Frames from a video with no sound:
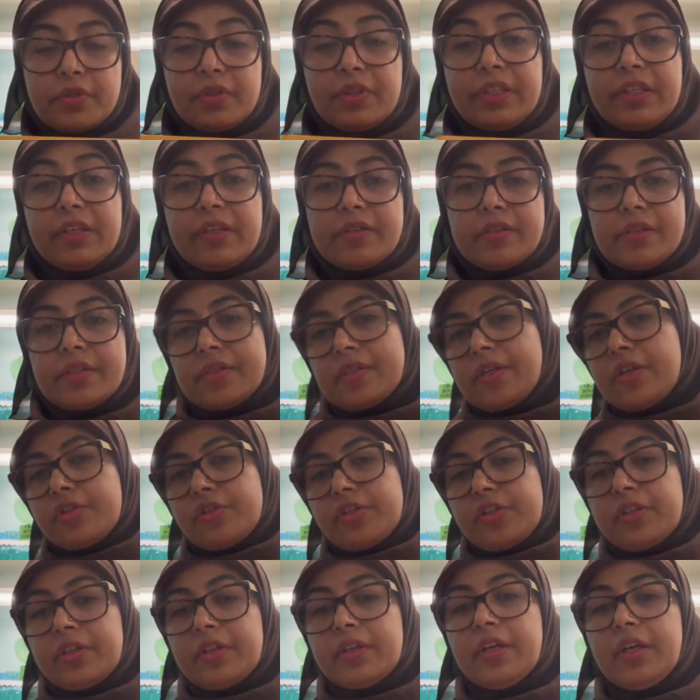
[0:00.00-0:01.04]
to lead a
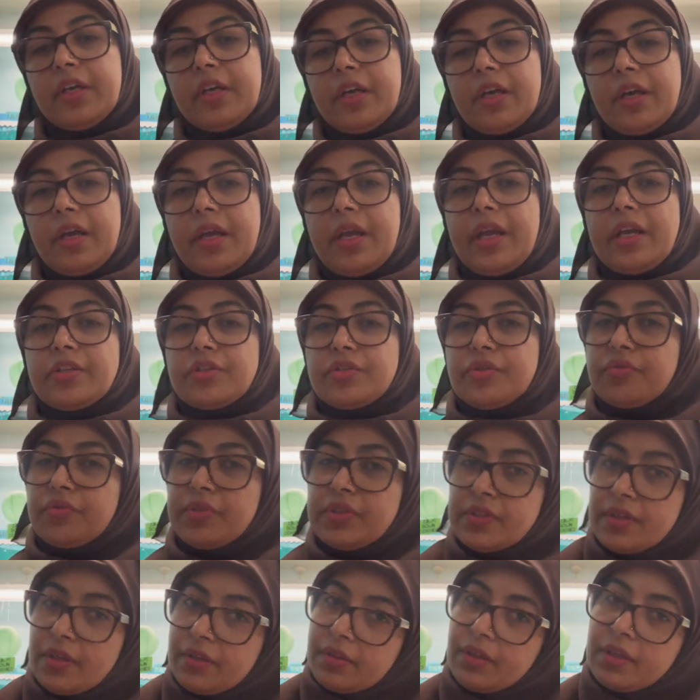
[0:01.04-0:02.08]
discussion and to
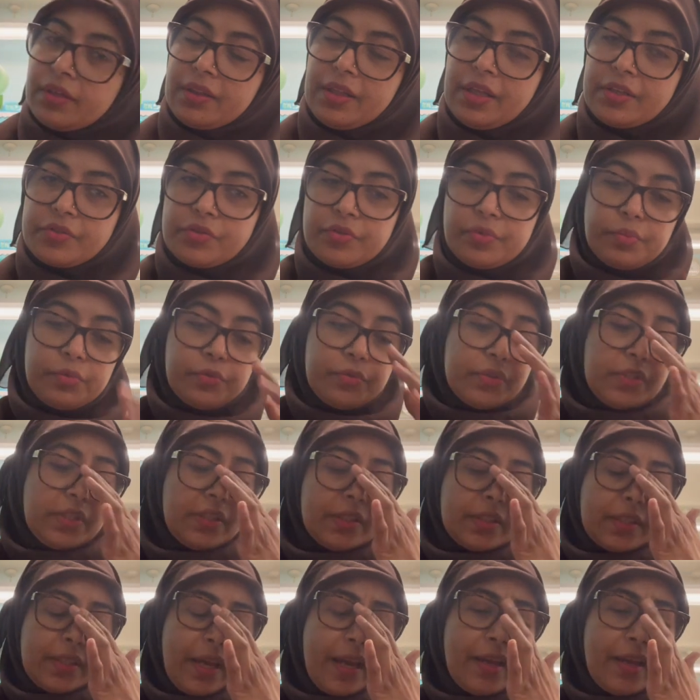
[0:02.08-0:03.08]
reset the classroom routines.